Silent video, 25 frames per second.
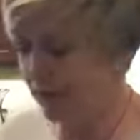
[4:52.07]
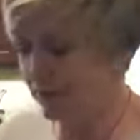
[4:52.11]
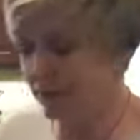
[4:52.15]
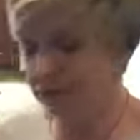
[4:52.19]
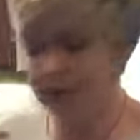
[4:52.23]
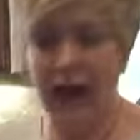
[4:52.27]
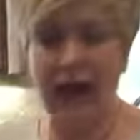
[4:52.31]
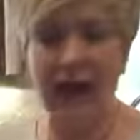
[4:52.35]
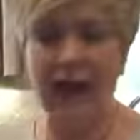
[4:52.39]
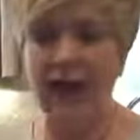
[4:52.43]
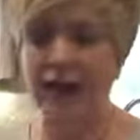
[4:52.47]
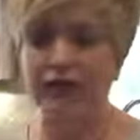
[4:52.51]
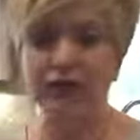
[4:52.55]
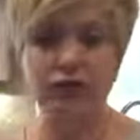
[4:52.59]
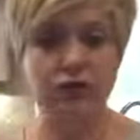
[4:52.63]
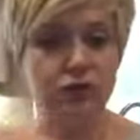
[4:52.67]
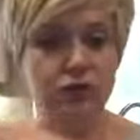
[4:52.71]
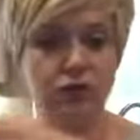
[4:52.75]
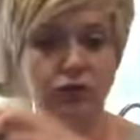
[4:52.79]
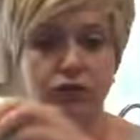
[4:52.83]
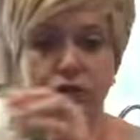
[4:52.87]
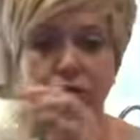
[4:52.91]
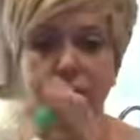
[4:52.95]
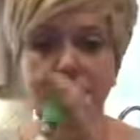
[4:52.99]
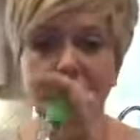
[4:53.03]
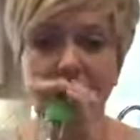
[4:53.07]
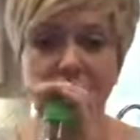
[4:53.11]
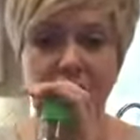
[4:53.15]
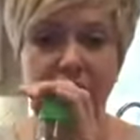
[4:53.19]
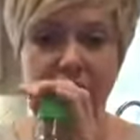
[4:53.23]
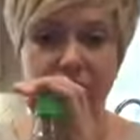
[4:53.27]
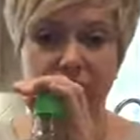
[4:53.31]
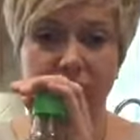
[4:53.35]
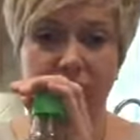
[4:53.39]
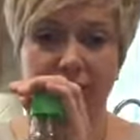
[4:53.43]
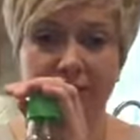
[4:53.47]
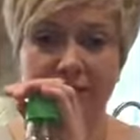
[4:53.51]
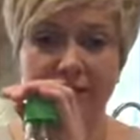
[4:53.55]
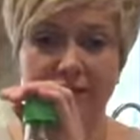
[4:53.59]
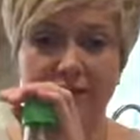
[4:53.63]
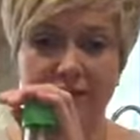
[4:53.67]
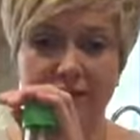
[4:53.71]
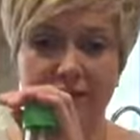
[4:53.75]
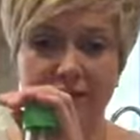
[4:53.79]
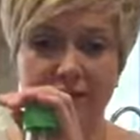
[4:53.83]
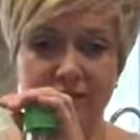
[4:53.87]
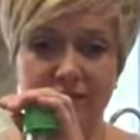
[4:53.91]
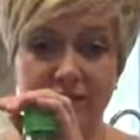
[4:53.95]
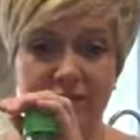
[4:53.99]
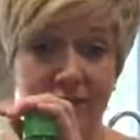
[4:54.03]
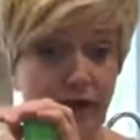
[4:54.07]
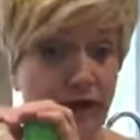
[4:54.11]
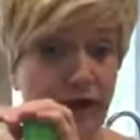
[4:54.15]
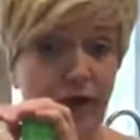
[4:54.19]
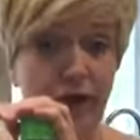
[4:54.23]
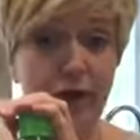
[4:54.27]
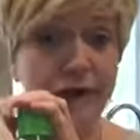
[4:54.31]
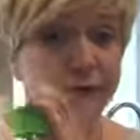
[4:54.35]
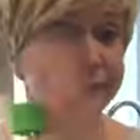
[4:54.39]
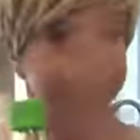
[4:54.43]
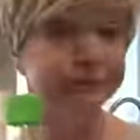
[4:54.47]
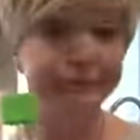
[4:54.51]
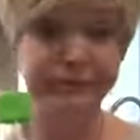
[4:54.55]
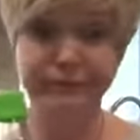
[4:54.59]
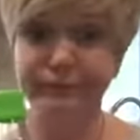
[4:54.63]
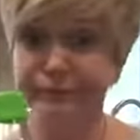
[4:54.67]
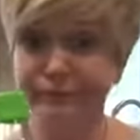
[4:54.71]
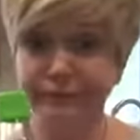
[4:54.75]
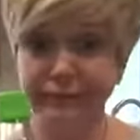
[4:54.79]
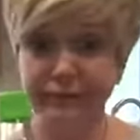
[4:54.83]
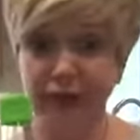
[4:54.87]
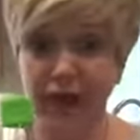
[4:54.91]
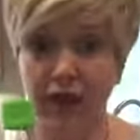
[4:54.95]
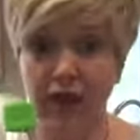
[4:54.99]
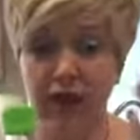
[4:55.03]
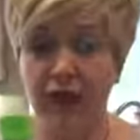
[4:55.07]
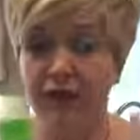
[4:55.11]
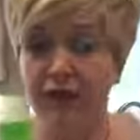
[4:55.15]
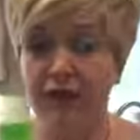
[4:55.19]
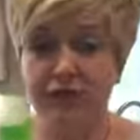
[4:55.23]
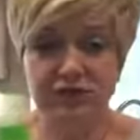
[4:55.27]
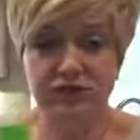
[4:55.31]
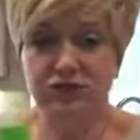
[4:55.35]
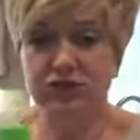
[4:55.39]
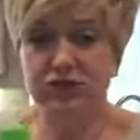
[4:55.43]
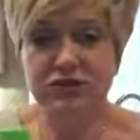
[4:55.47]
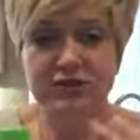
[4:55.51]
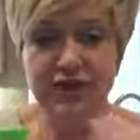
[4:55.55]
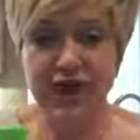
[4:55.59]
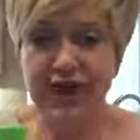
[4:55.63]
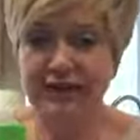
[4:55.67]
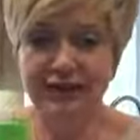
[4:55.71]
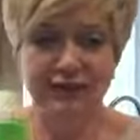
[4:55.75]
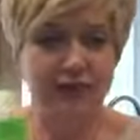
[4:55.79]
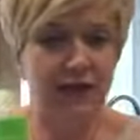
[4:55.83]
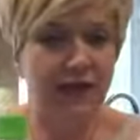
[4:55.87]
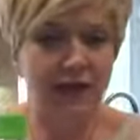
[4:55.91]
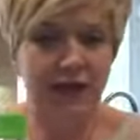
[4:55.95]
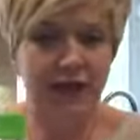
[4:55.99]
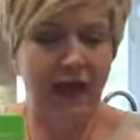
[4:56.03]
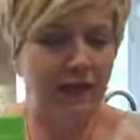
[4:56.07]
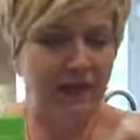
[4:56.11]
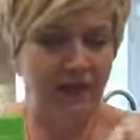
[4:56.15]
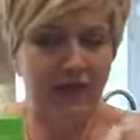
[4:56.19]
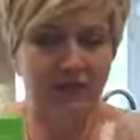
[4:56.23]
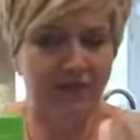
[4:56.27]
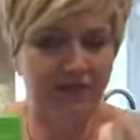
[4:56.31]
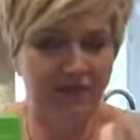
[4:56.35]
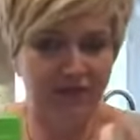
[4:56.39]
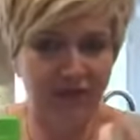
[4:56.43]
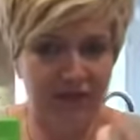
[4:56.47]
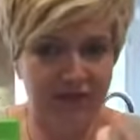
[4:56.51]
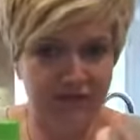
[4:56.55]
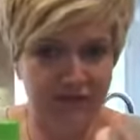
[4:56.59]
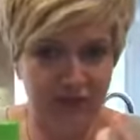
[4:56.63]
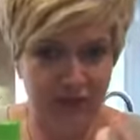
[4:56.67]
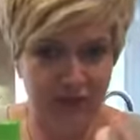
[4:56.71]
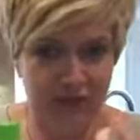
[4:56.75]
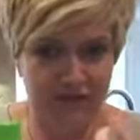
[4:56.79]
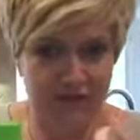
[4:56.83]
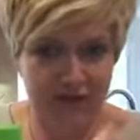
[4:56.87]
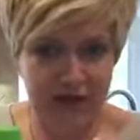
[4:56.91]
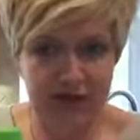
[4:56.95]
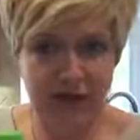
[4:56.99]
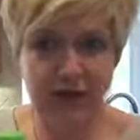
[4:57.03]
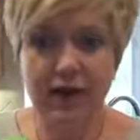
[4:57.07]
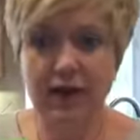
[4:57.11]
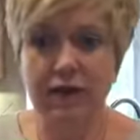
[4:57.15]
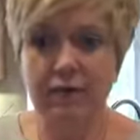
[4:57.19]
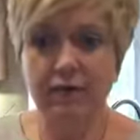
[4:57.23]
I also really love rice vinegar. This just, I love the flavor of it.